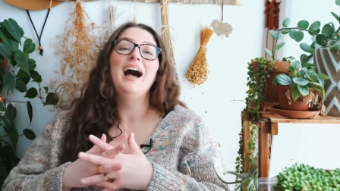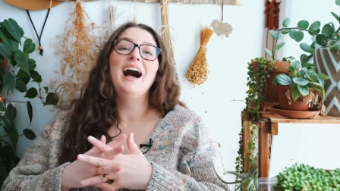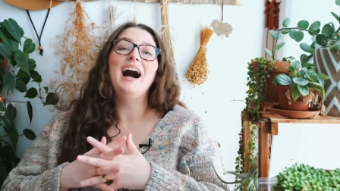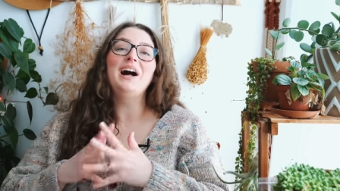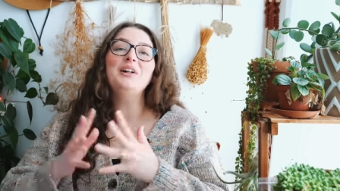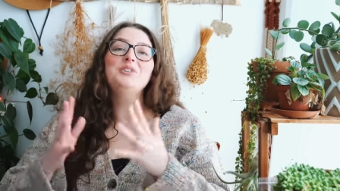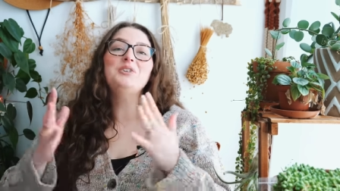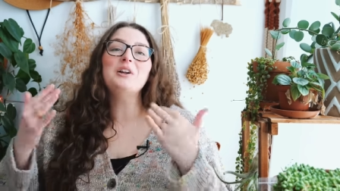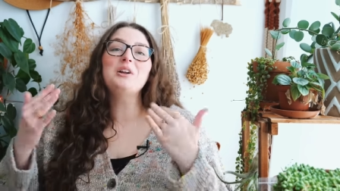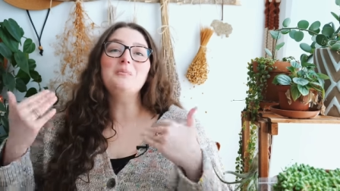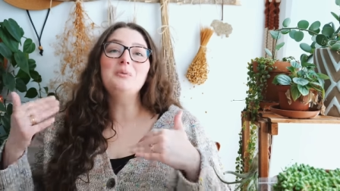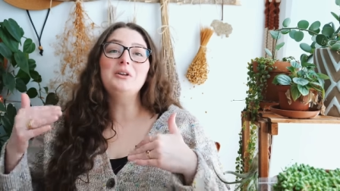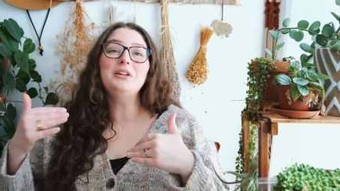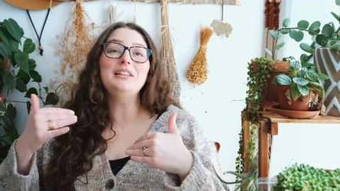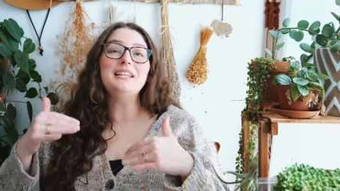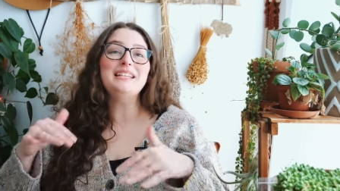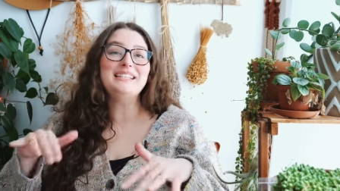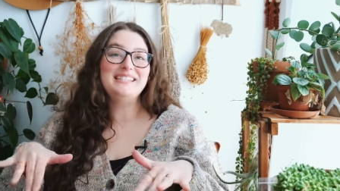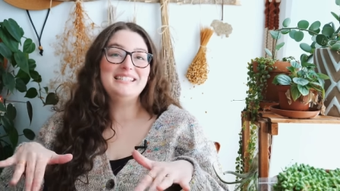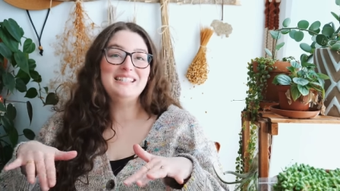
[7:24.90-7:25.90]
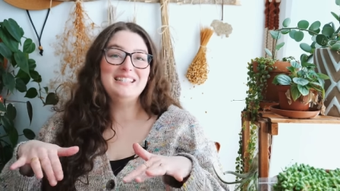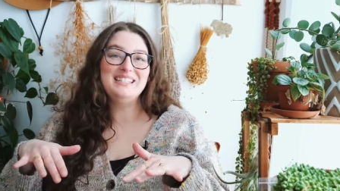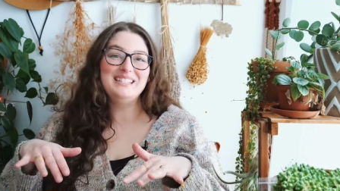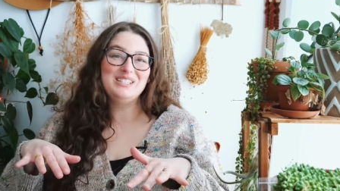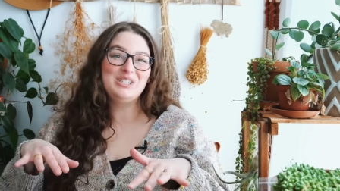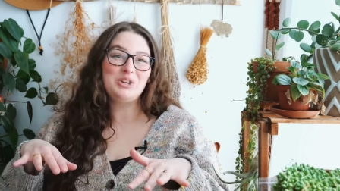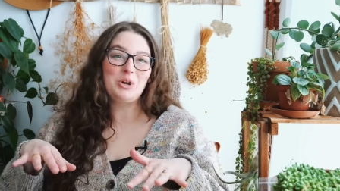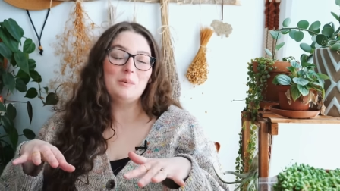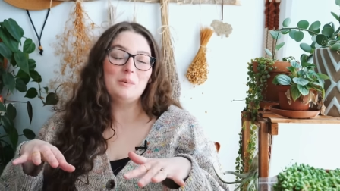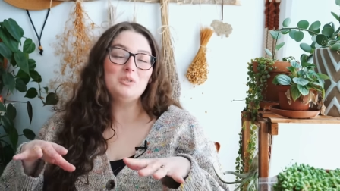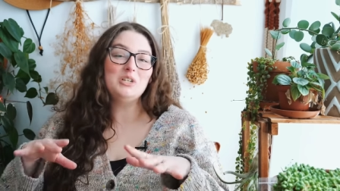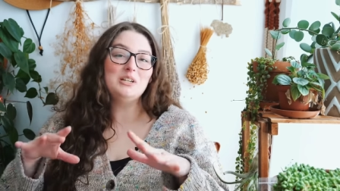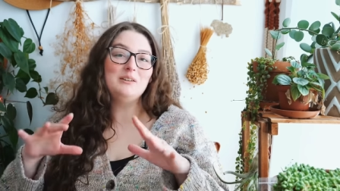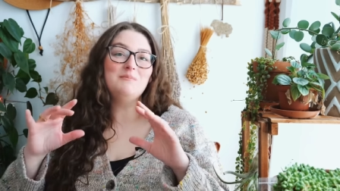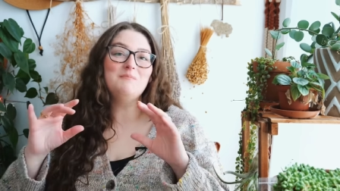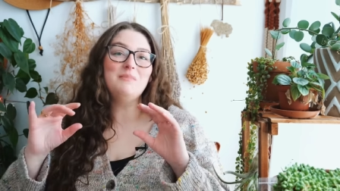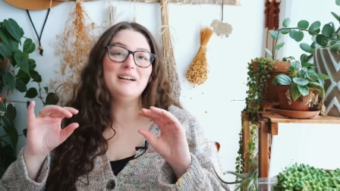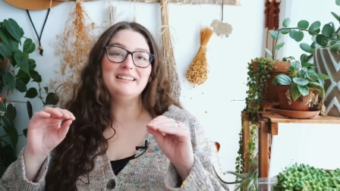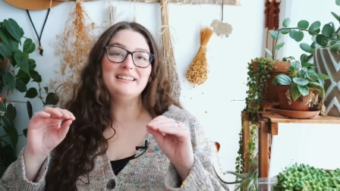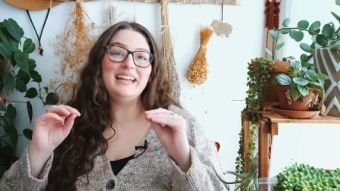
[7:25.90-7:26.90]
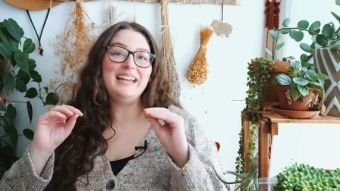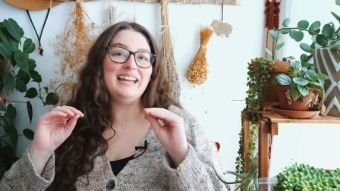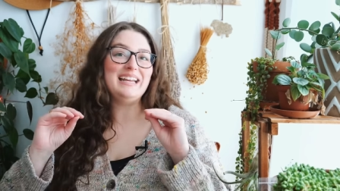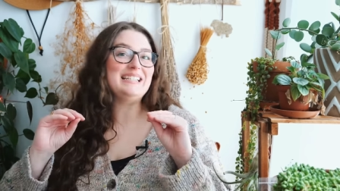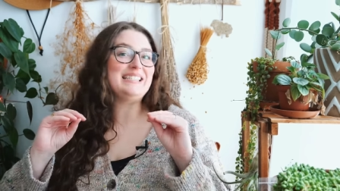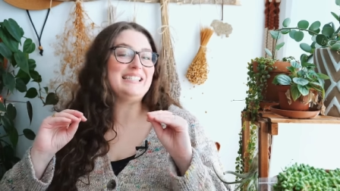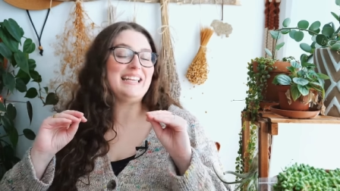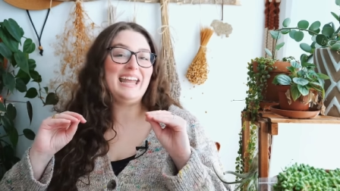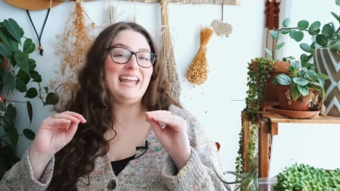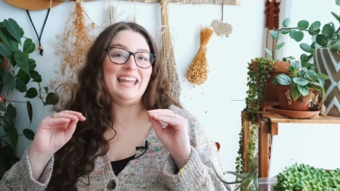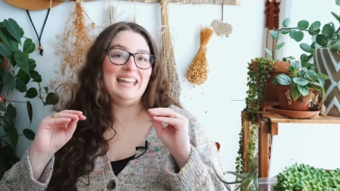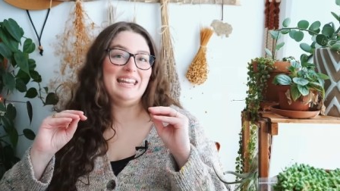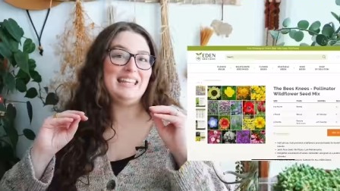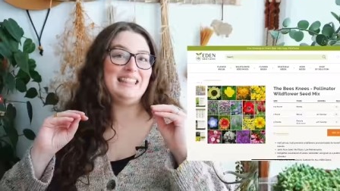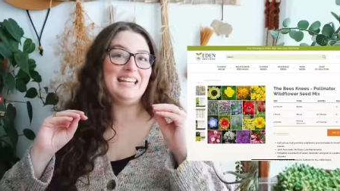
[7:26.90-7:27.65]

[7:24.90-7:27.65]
I'll try to put a list in the description, but like I said,